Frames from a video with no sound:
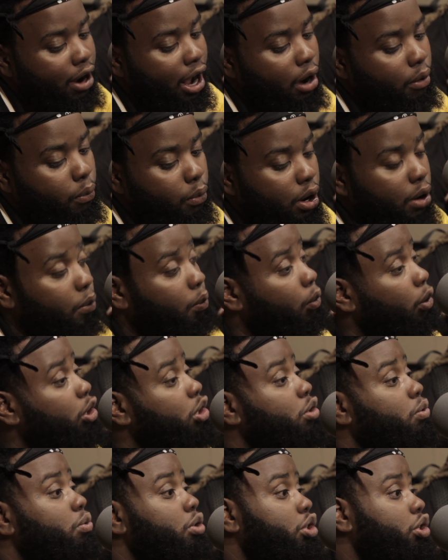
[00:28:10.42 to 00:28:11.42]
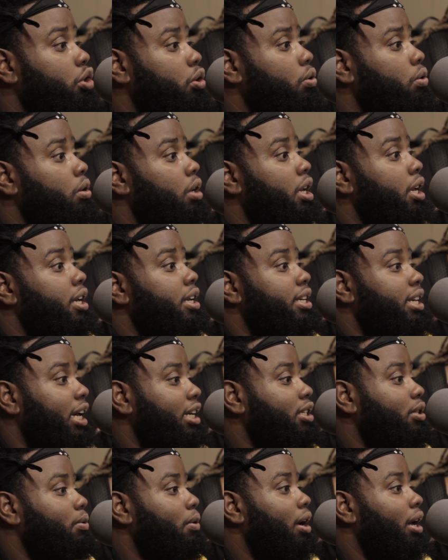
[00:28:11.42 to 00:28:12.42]
Networking. out what works with you. Exactly.
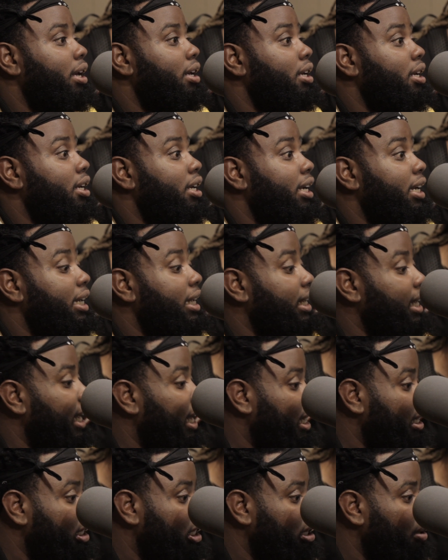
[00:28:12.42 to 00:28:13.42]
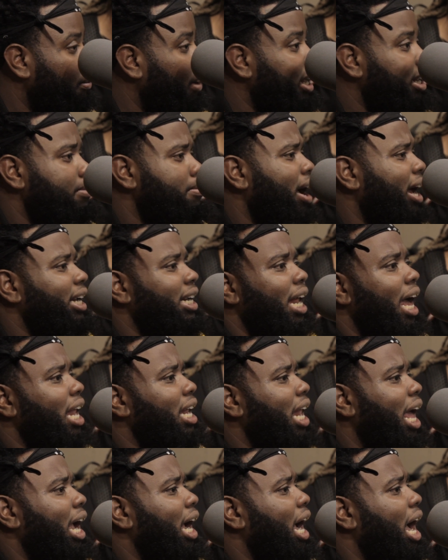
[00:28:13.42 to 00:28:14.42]
Guess what? somebody might not
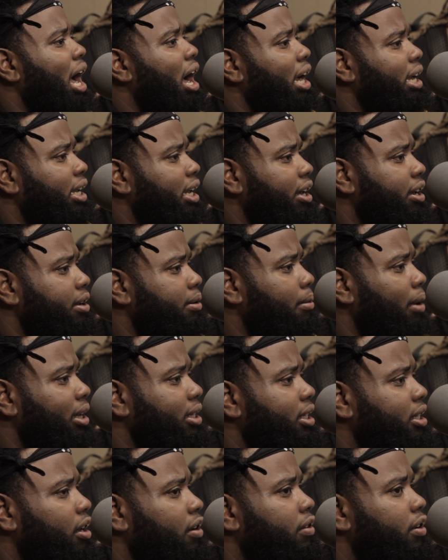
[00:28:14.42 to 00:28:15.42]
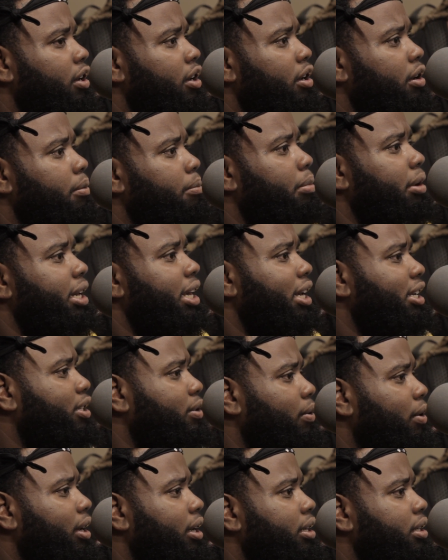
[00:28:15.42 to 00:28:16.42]
like how I carry myself. Mm-hmm. But
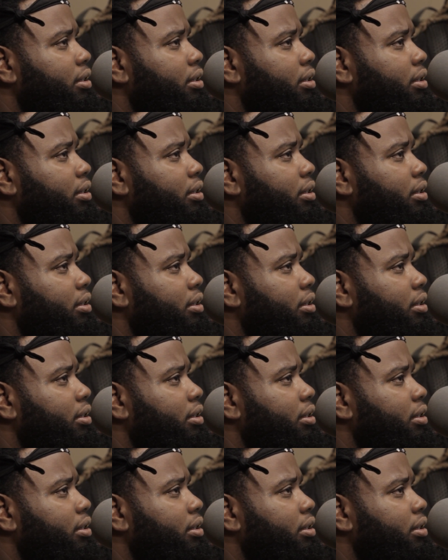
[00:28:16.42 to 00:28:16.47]
guess what?